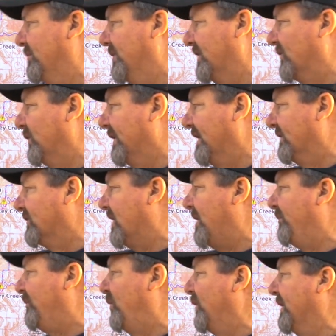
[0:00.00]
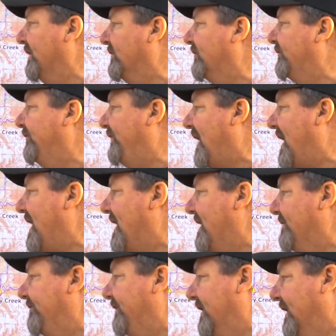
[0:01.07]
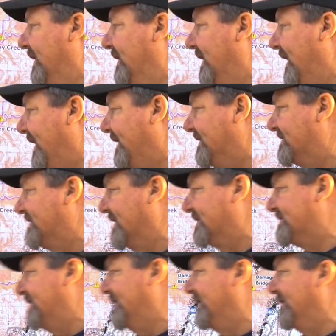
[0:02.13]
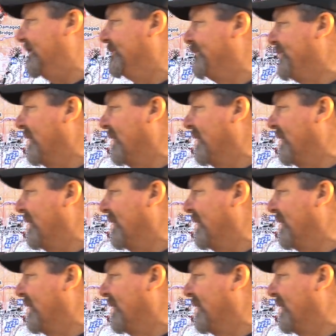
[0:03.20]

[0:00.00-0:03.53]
between drop points 5 and 86 here,